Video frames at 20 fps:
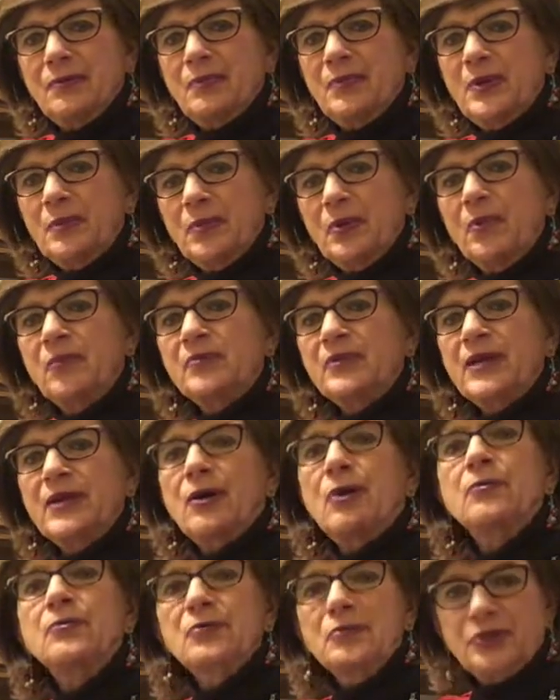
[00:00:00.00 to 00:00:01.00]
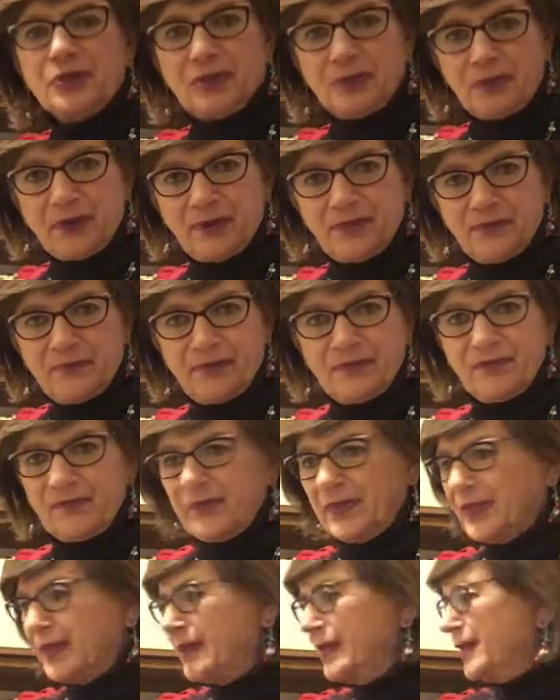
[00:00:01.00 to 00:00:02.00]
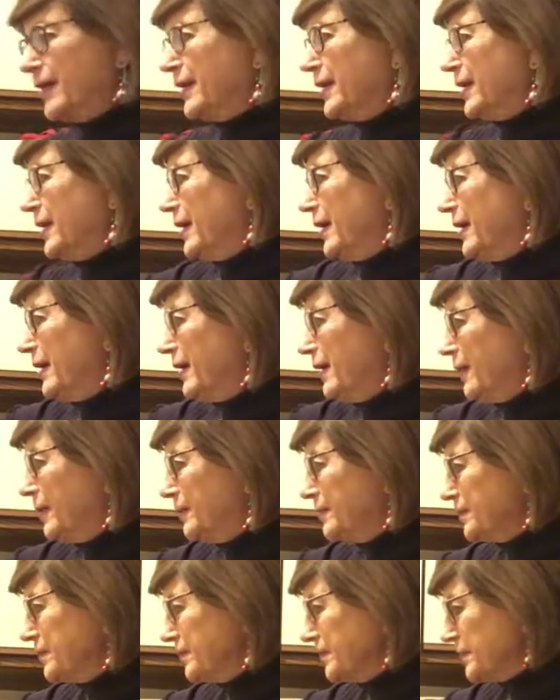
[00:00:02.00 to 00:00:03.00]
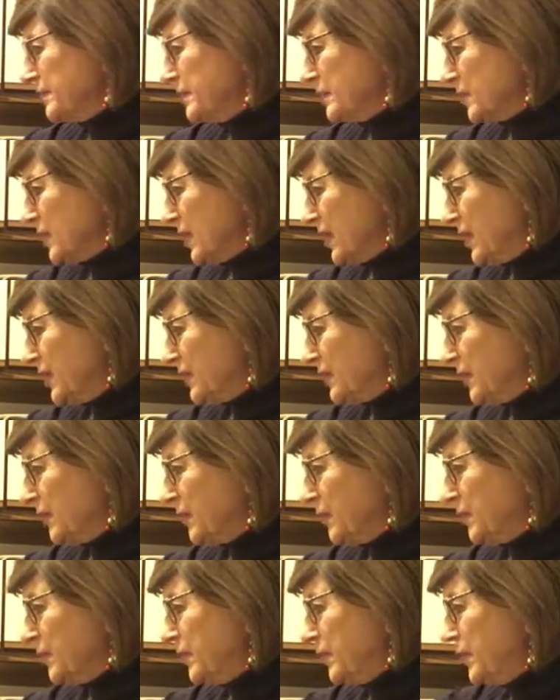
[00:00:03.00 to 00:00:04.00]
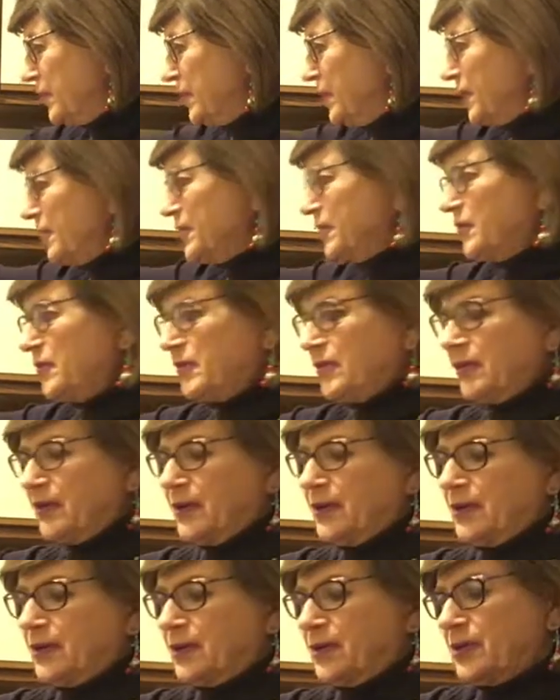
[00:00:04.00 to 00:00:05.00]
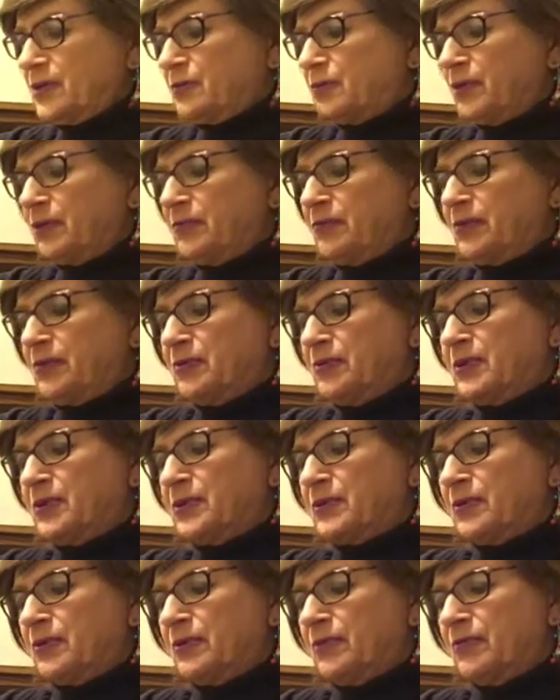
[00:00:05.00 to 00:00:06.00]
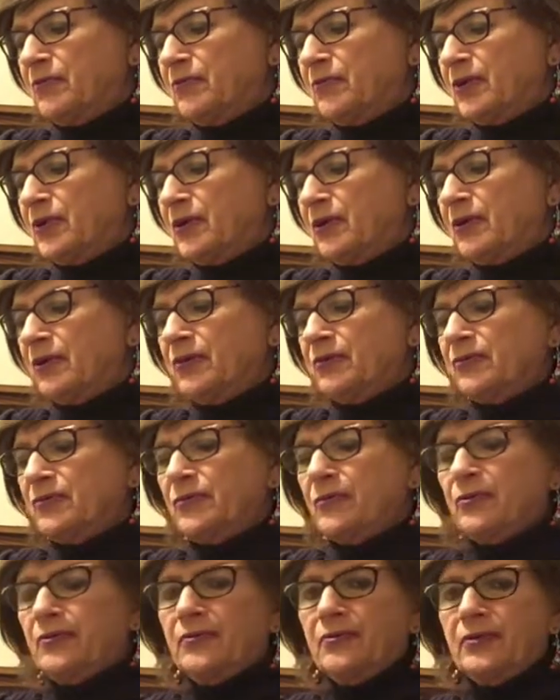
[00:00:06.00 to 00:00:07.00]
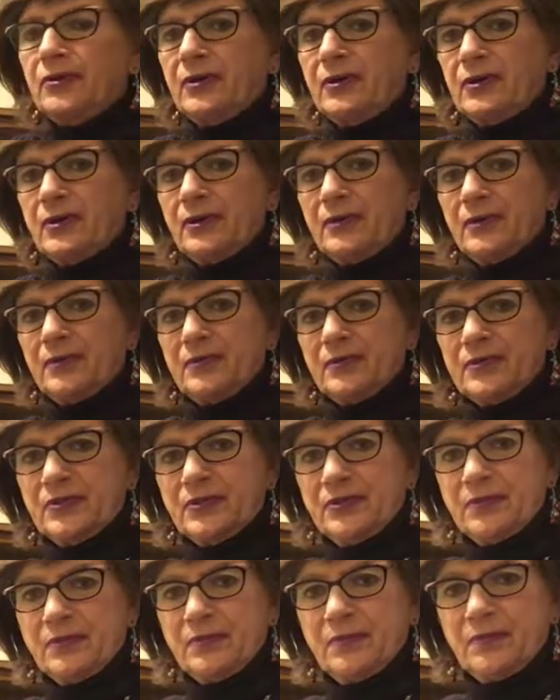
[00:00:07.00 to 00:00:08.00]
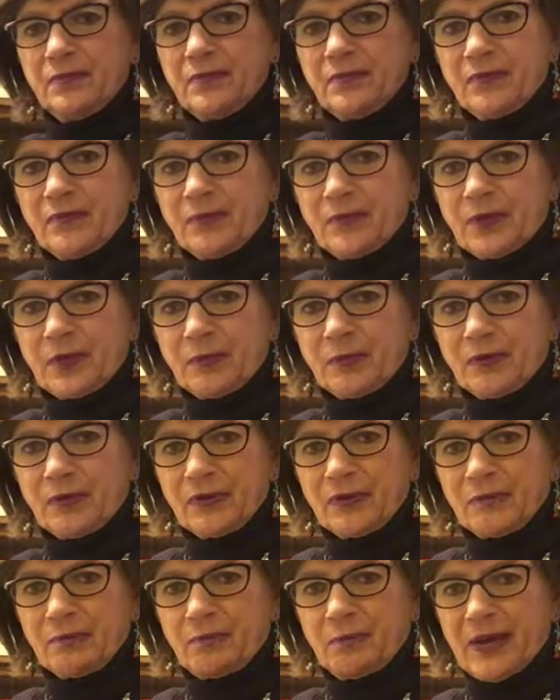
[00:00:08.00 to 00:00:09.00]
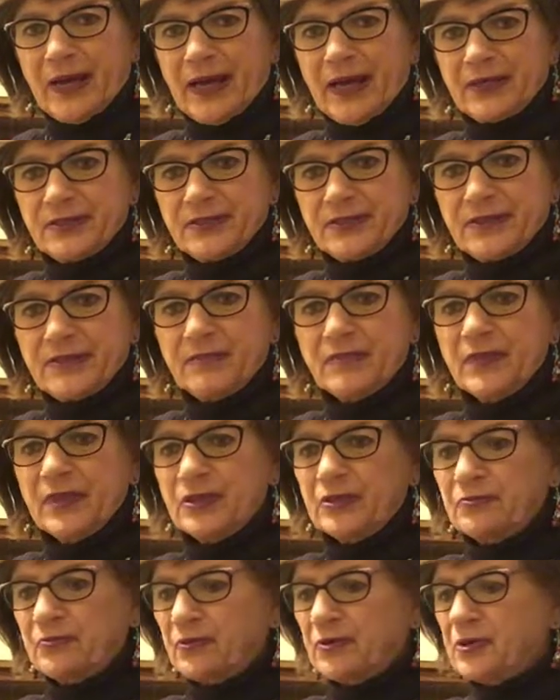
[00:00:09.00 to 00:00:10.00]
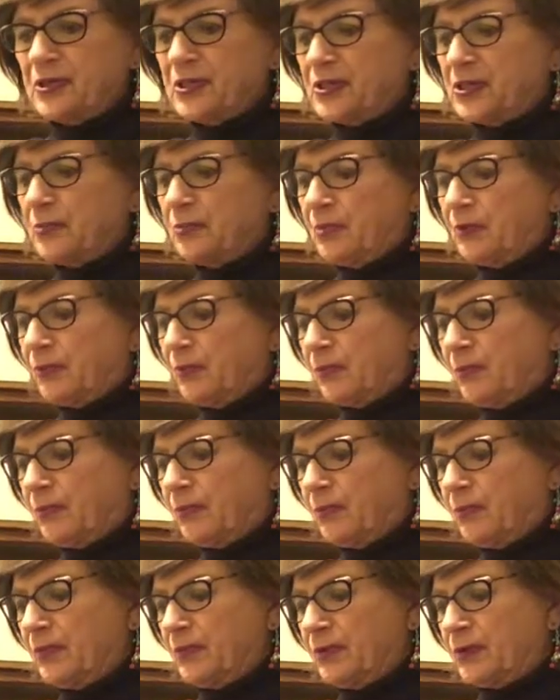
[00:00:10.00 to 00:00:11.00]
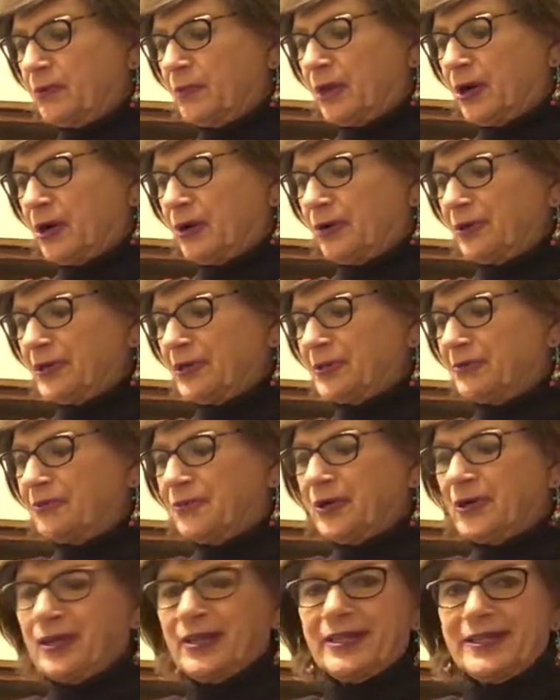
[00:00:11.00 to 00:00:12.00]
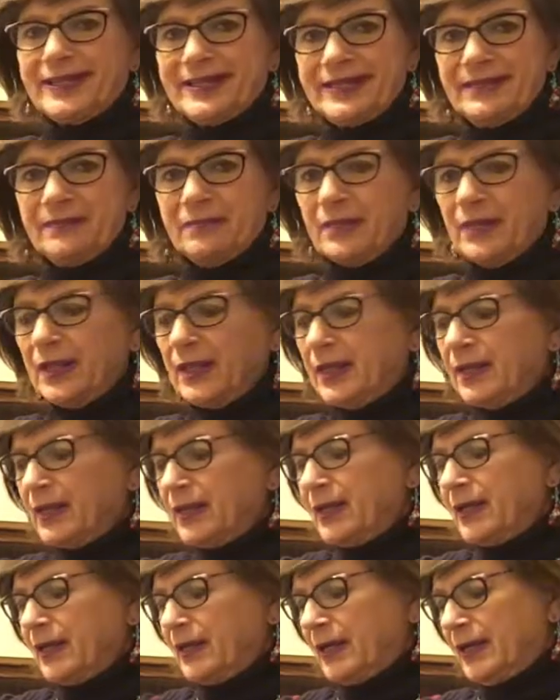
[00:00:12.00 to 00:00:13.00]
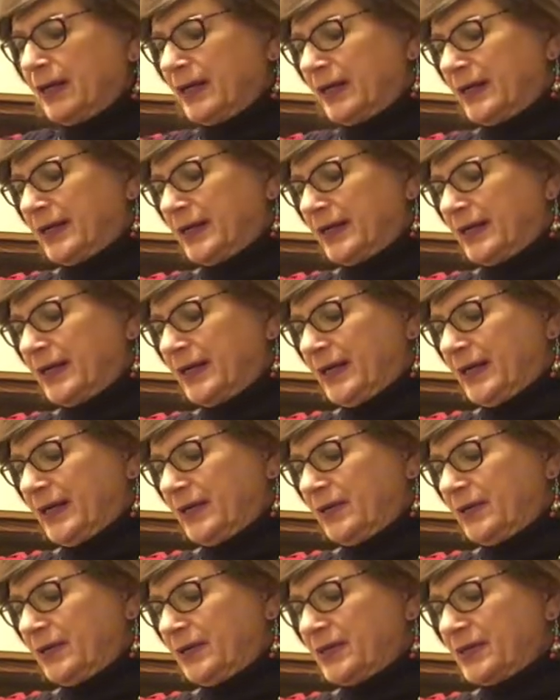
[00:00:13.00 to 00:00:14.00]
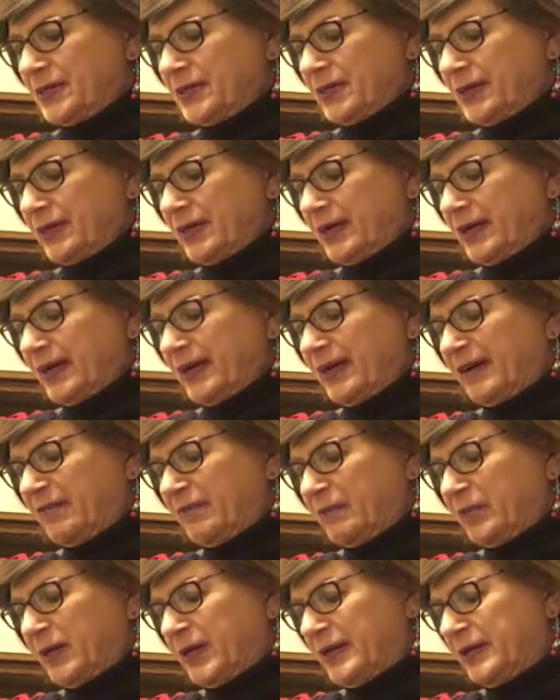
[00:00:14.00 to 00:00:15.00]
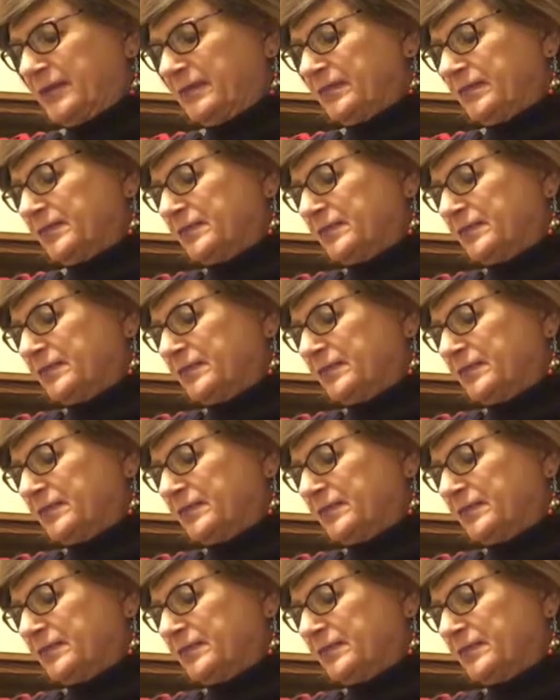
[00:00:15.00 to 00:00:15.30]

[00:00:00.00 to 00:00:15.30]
people take ownership of. So this is Woodford Reserve. They also do label and batching. It's very simple. Their bottles are very clean. And again, this is like a half pint,